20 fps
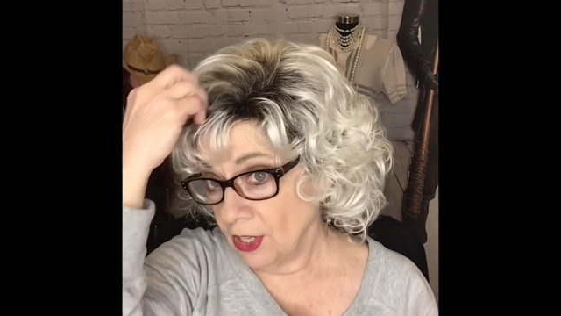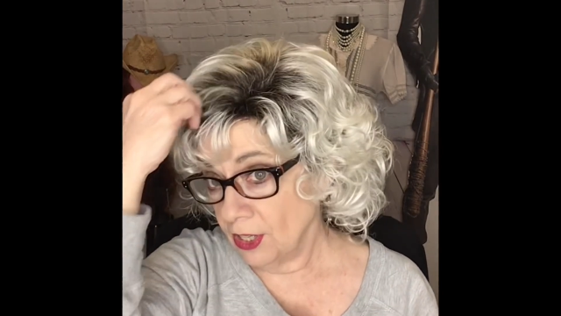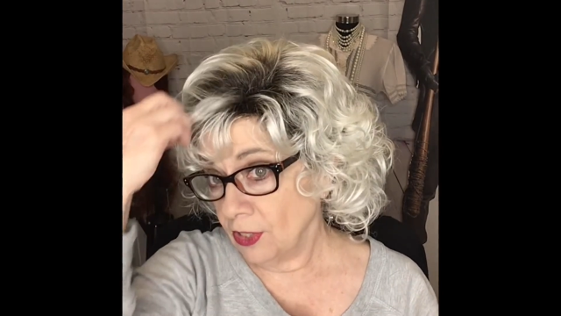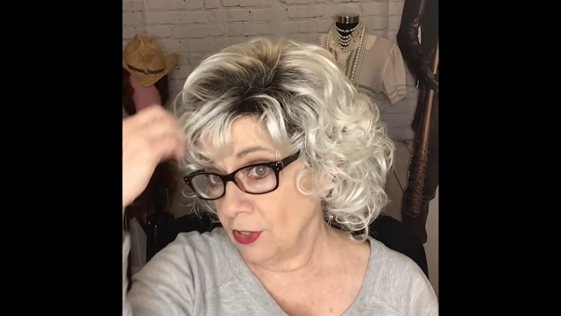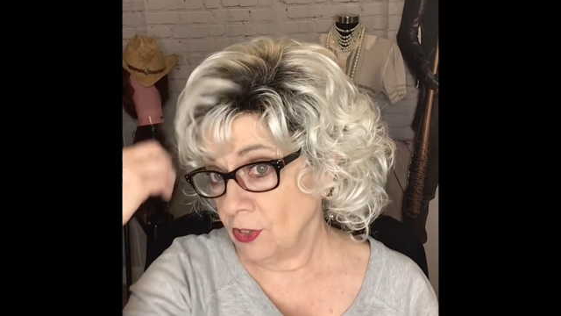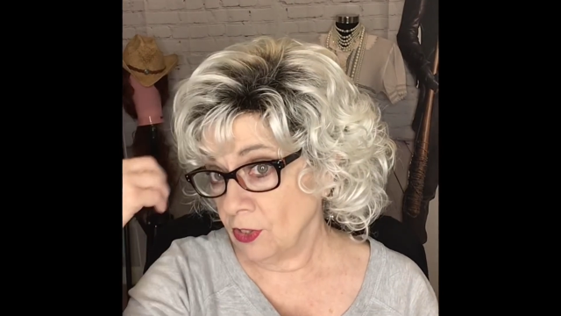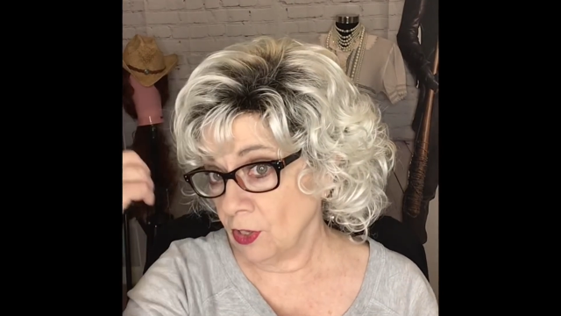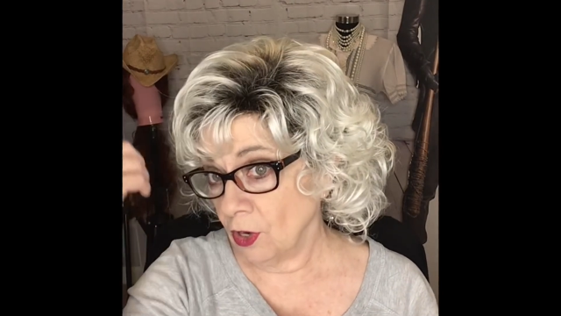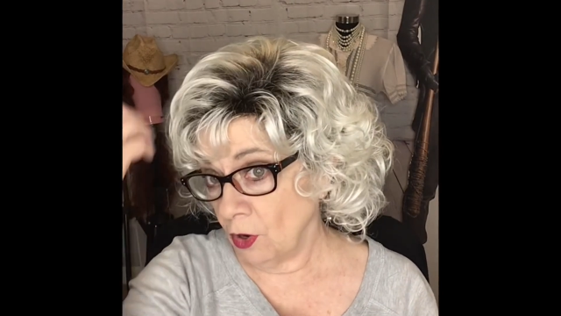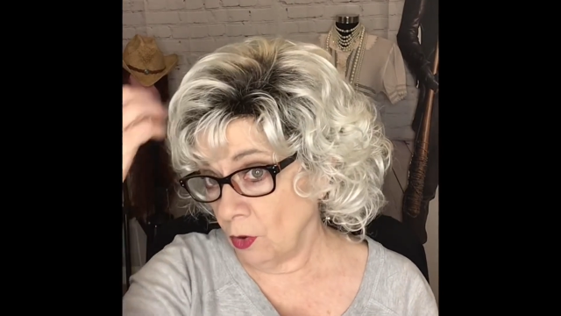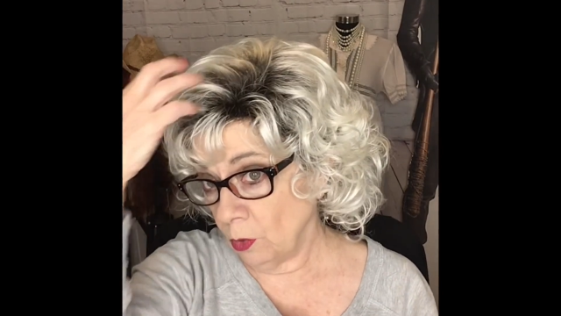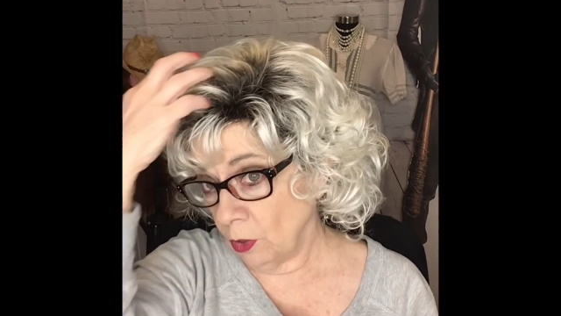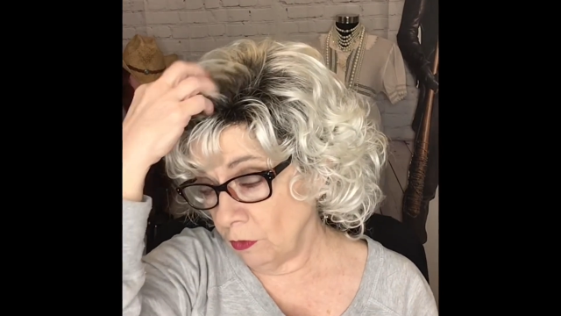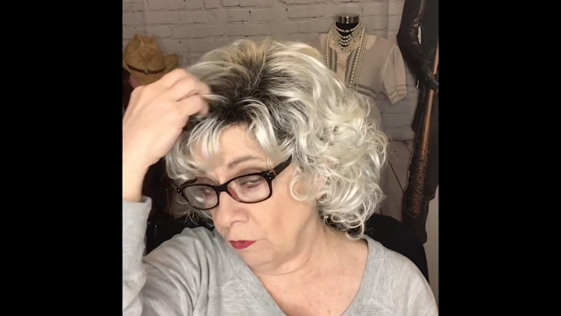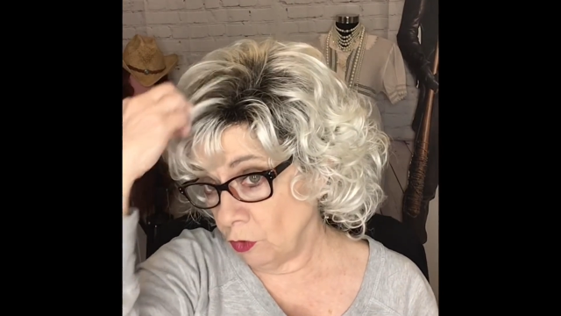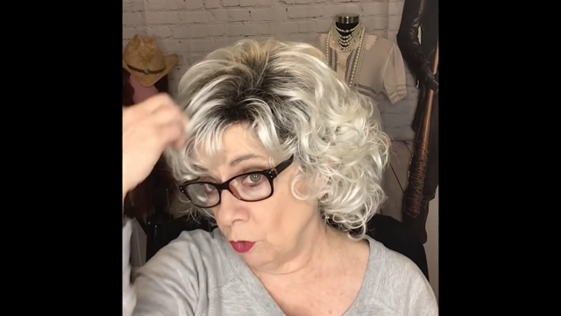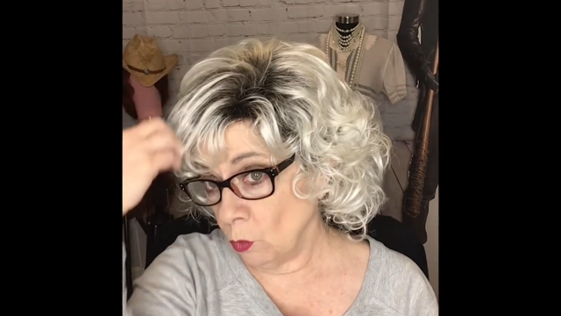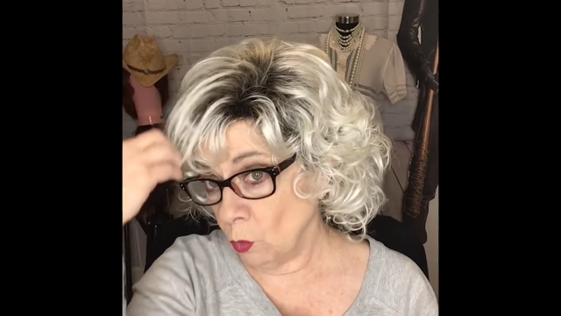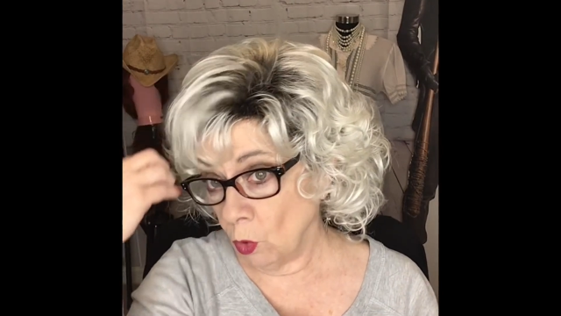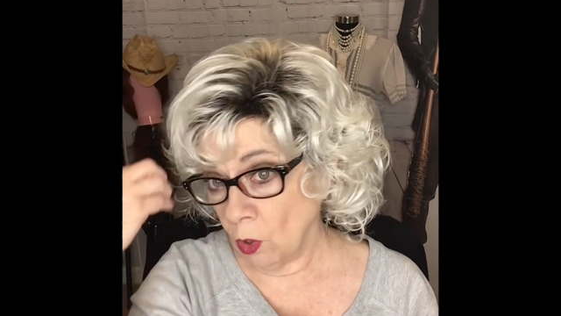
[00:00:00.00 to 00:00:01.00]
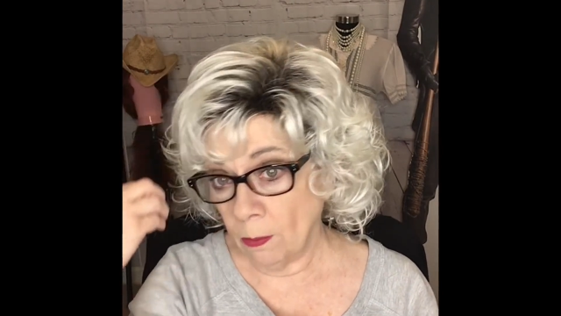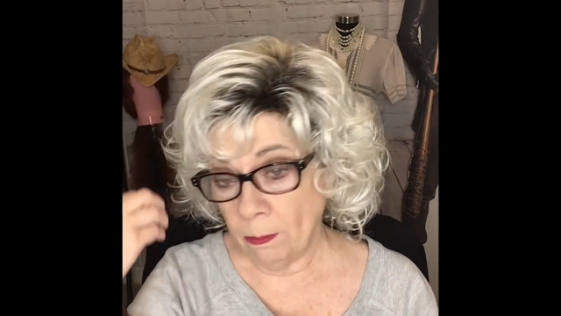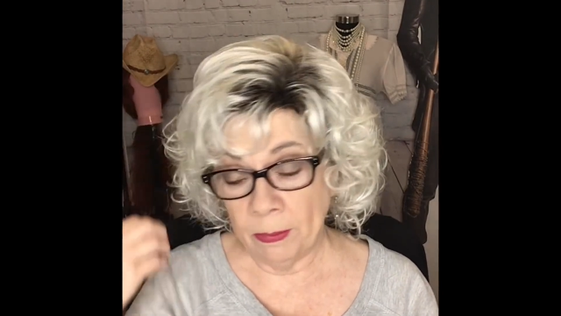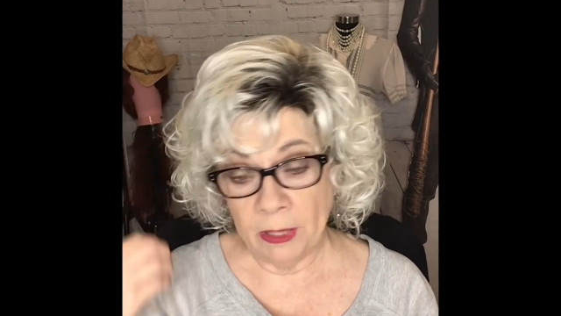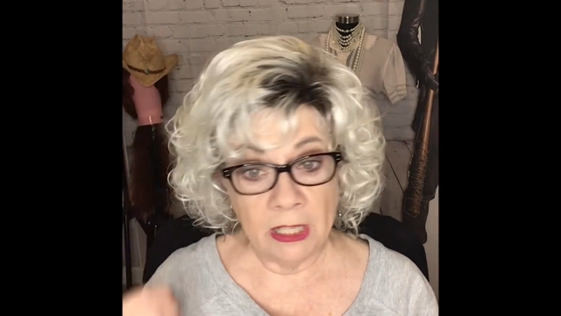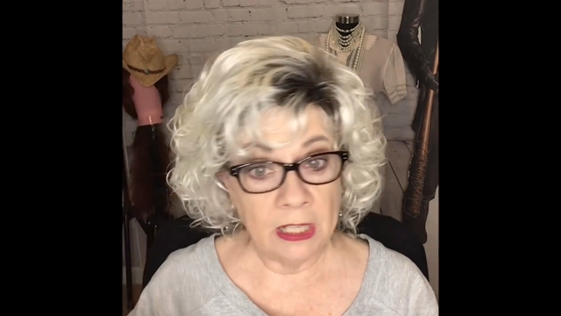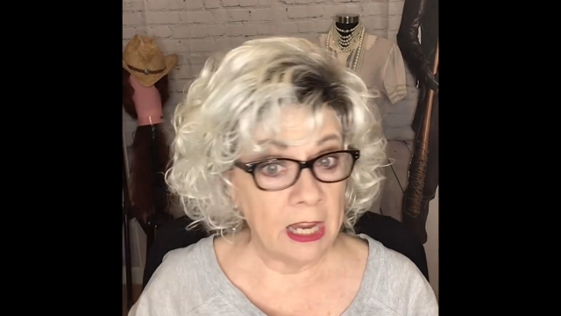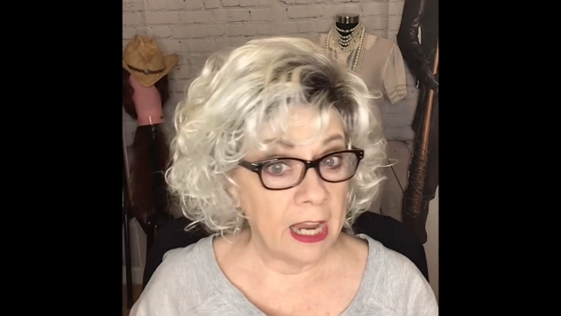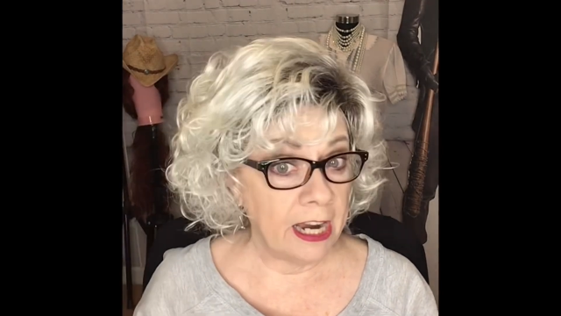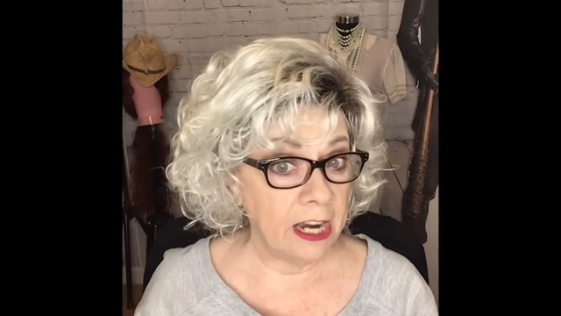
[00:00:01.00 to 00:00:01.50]
So if you want
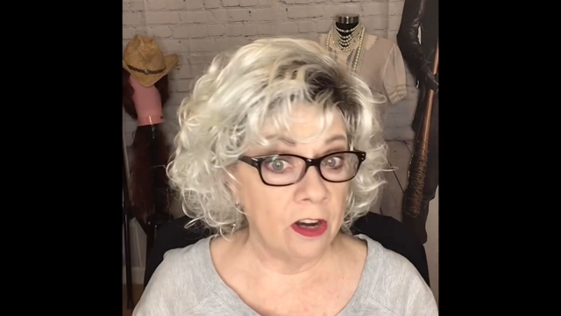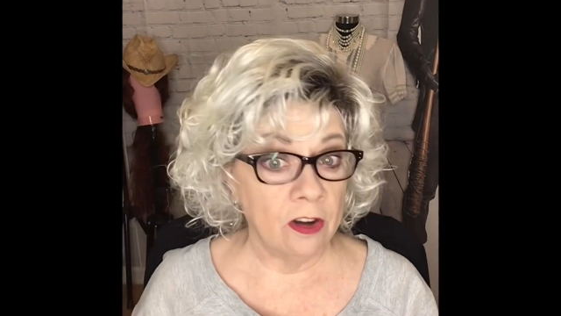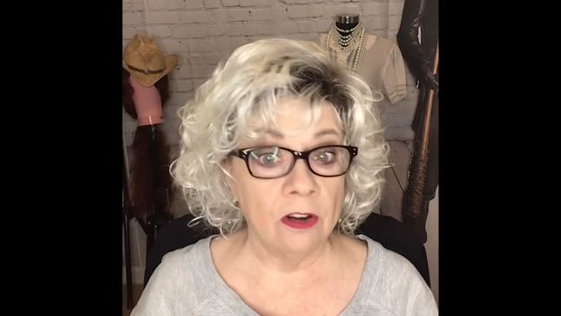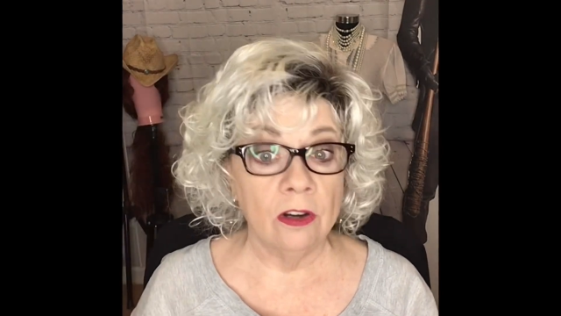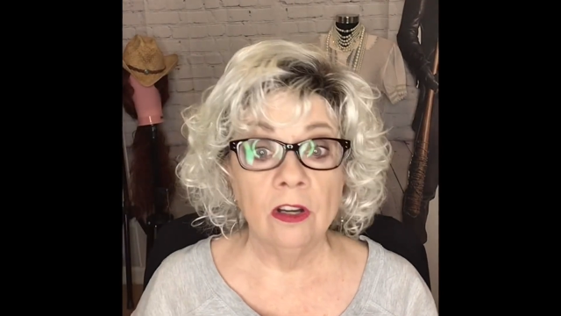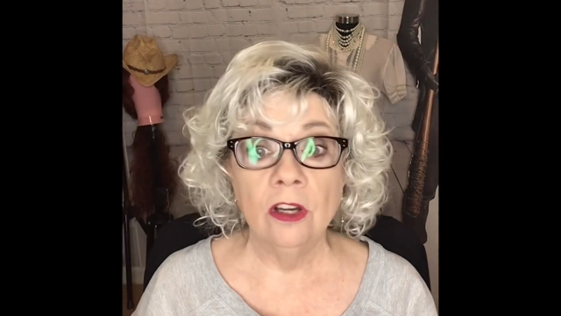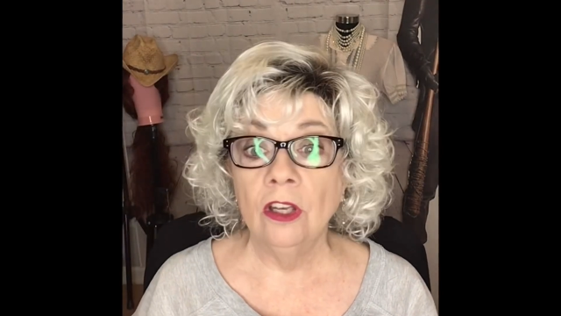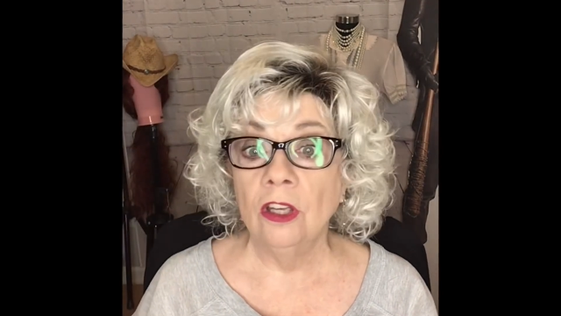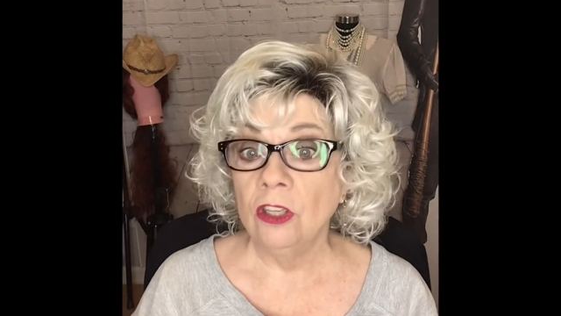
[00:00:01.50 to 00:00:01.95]
big hair,